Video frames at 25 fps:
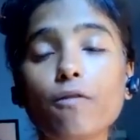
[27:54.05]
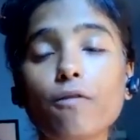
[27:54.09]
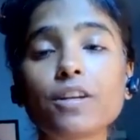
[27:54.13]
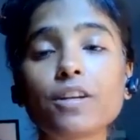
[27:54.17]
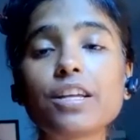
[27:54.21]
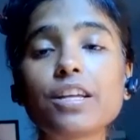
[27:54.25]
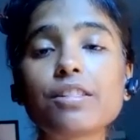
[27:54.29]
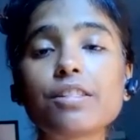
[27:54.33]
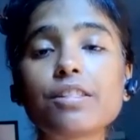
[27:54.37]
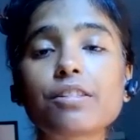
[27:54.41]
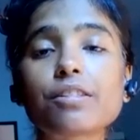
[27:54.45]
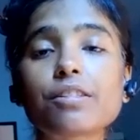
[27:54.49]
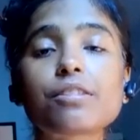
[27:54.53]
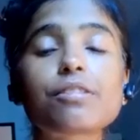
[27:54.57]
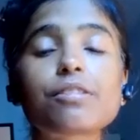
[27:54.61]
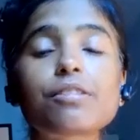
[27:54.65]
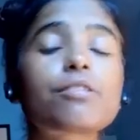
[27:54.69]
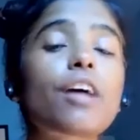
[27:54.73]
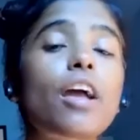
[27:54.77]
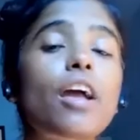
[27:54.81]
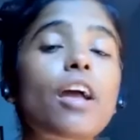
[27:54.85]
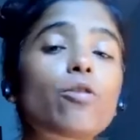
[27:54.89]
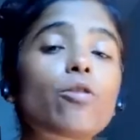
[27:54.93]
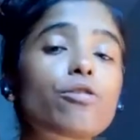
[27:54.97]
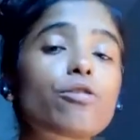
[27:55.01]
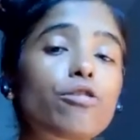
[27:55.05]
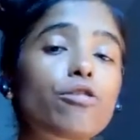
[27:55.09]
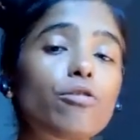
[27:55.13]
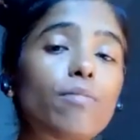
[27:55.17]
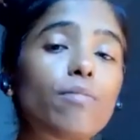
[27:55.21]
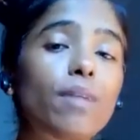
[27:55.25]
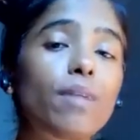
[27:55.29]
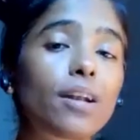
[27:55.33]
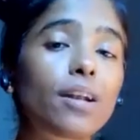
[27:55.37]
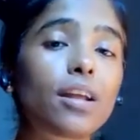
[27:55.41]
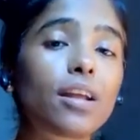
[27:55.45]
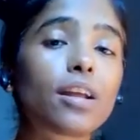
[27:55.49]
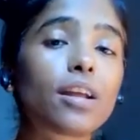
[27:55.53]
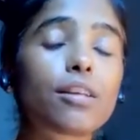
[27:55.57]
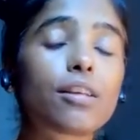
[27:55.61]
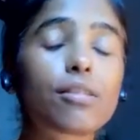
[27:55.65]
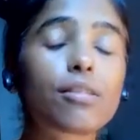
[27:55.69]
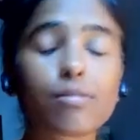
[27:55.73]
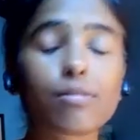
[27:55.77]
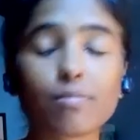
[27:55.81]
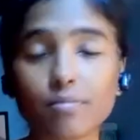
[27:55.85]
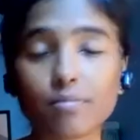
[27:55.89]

of the disease is psychosomatic.